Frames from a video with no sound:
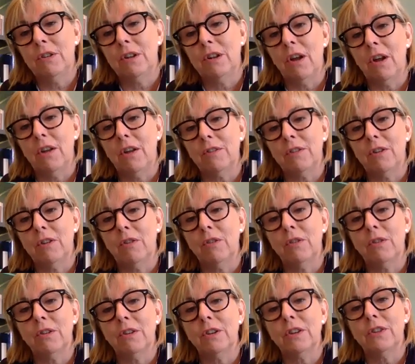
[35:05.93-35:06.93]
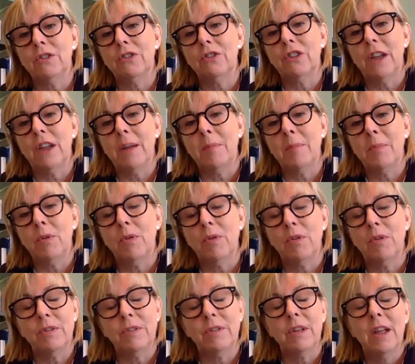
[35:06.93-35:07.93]
last longer and can share more
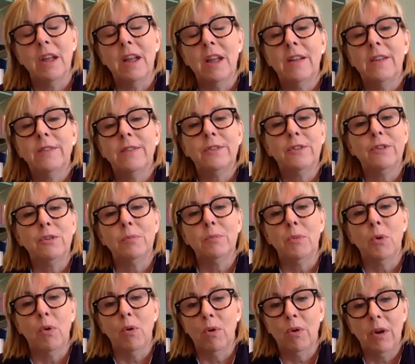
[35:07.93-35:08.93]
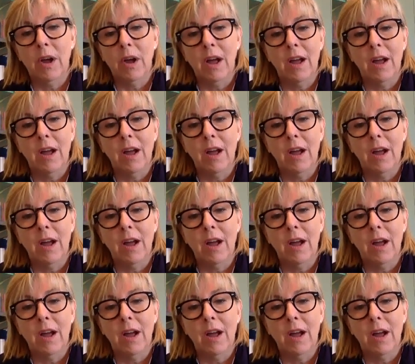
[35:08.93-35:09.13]
and do more.